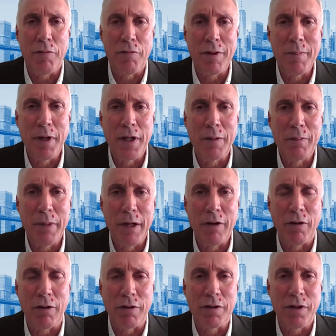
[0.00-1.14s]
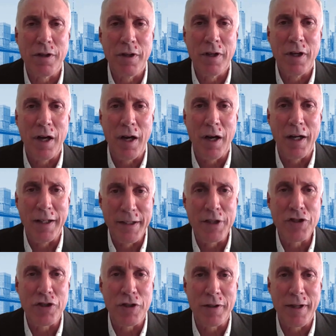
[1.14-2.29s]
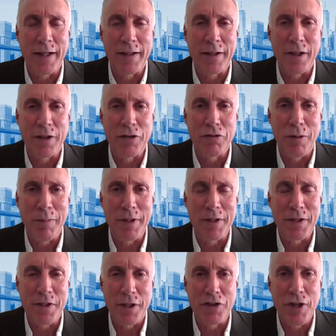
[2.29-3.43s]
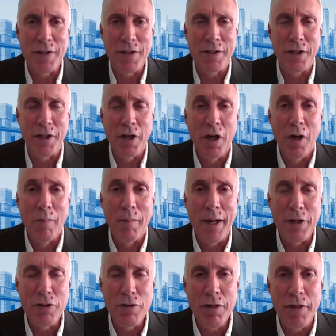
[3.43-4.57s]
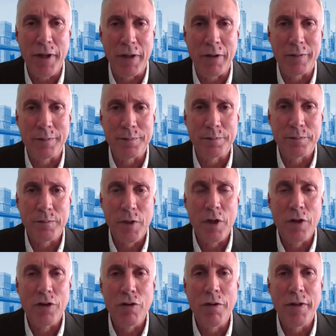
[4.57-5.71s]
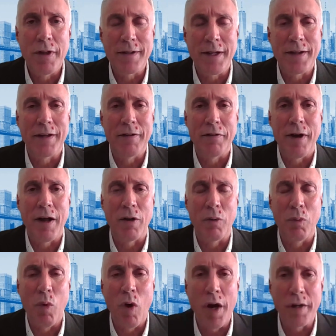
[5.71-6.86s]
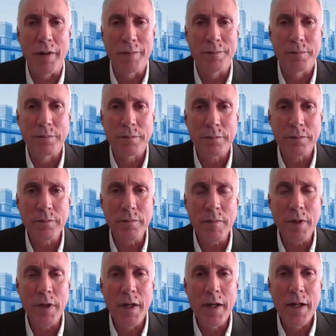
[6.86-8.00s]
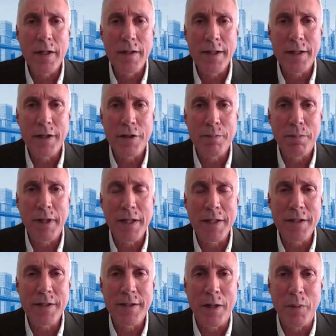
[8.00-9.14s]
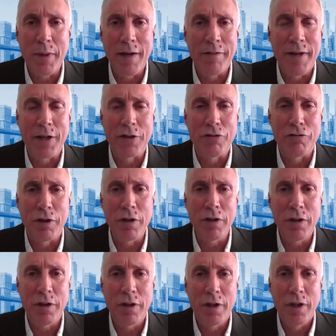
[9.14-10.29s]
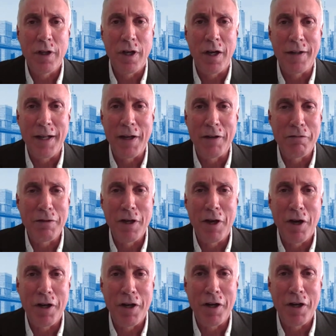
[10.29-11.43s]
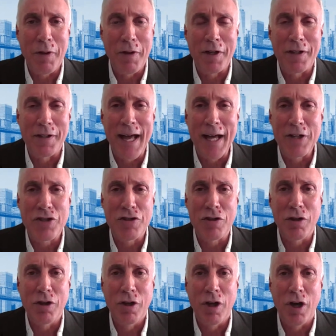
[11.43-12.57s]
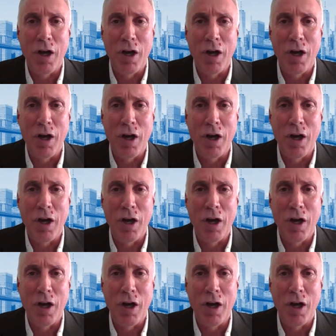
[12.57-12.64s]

3 million barrels addition that Trump has suggested. But I do think two things I think follow. One is that there's places that we have not drilled that are regarded, like whether it's national